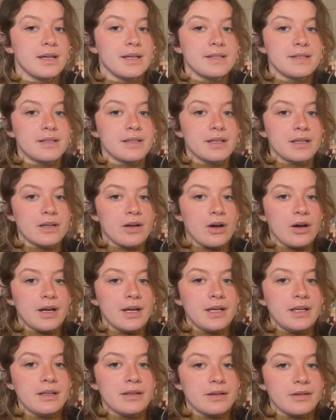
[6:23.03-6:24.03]
is that it
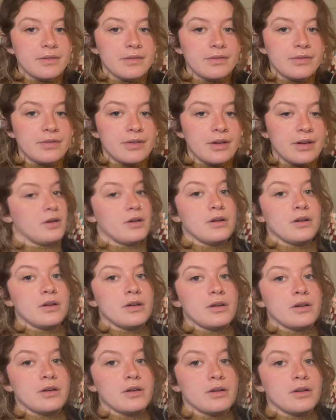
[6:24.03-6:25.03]
kind of
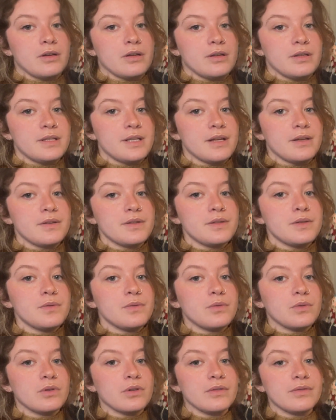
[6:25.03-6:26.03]
tells you
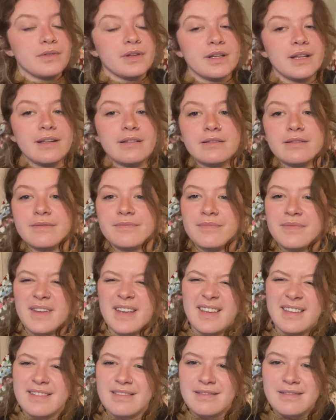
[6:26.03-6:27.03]
all of the little
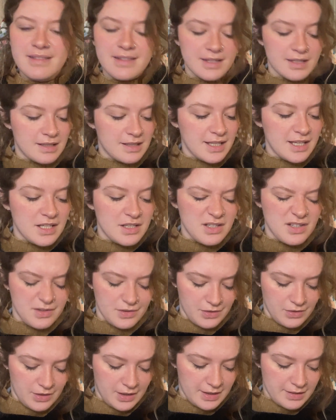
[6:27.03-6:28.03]
like stitches
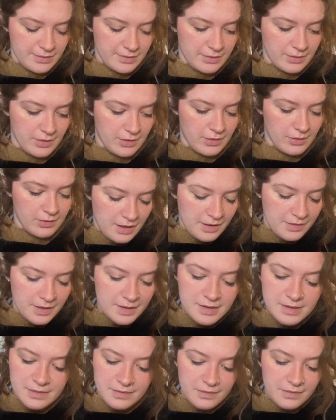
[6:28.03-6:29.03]
you need to know. And
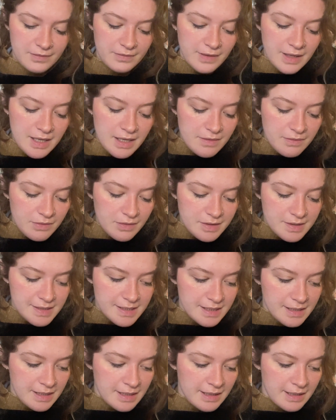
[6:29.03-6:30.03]
there's some favorites
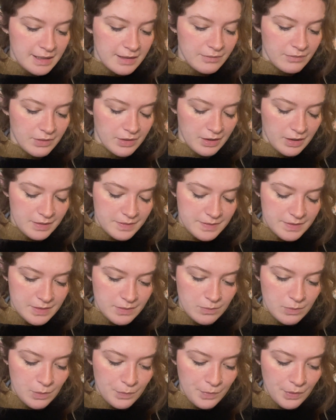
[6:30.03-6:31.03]
in here in regards to
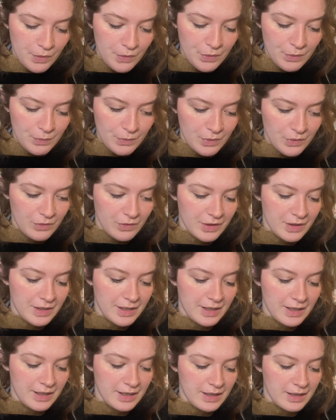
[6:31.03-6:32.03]
what Pokemon are in
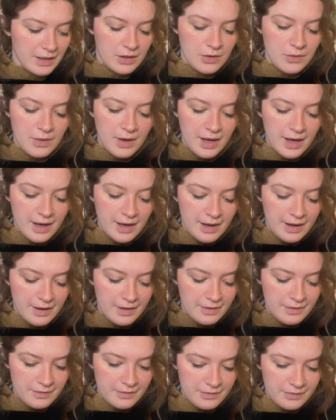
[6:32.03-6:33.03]
here. You have